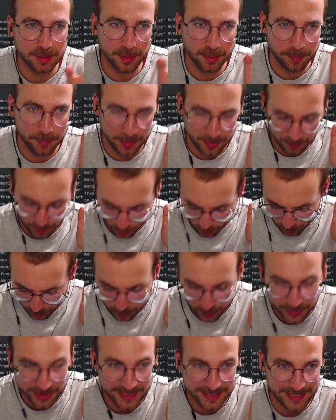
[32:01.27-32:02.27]
a bit more
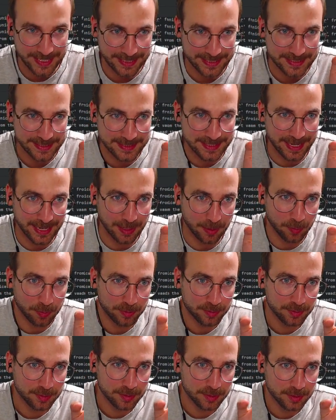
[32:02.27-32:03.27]
precise now.
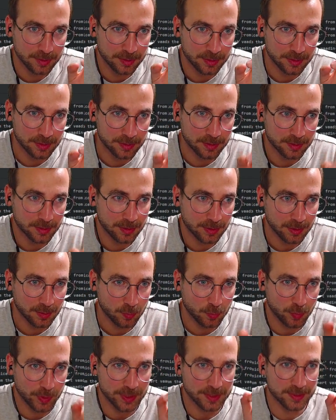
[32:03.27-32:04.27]

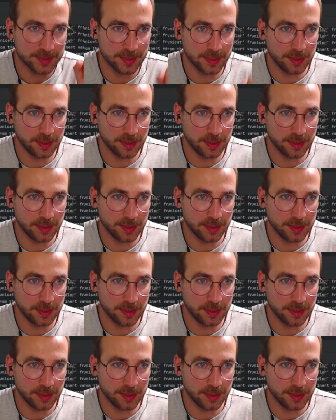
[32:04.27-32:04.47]
We are still